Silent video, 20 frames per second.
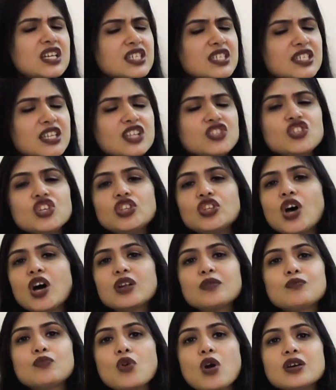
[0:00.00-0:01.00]
Such a
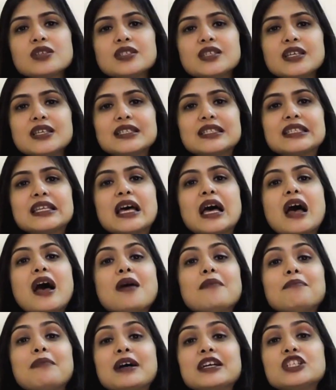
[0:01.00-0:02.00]
thought process
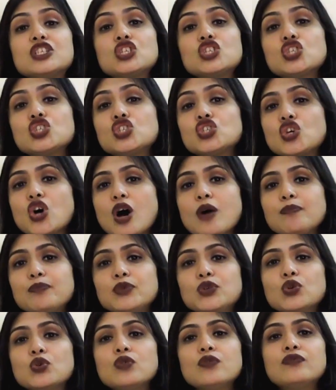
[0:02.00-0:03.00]
might
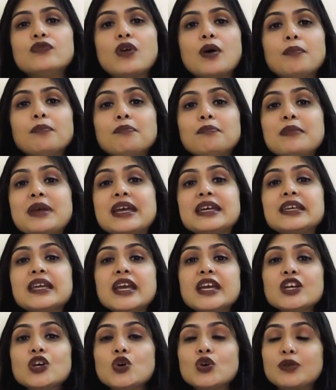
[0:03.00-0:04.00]
stop you from
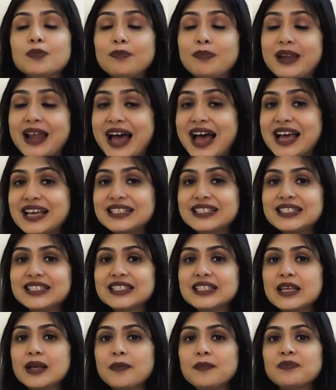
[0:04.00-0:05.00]
making good
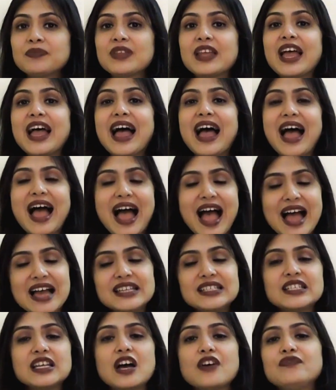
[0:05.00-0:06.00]
plans
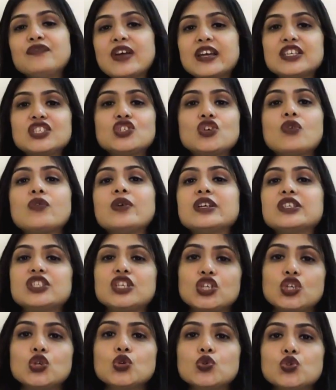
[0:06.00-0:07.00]
and affects your
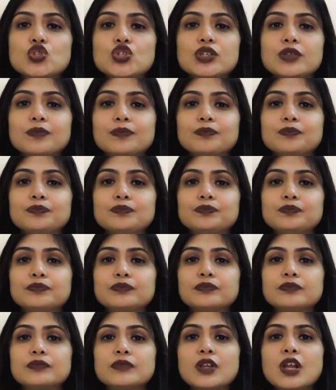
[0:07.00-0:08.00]
execution,
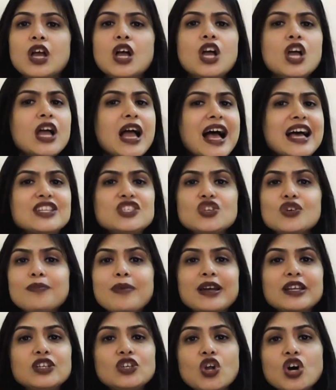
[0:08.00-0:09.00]
as you
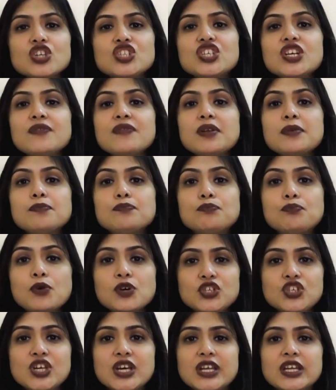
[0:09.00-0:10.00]
might not even
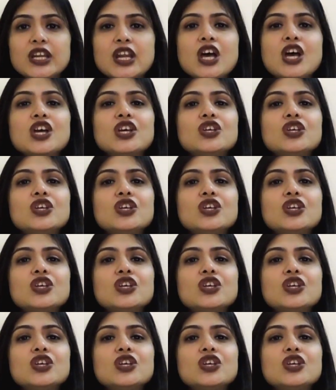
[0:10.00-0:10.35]
put in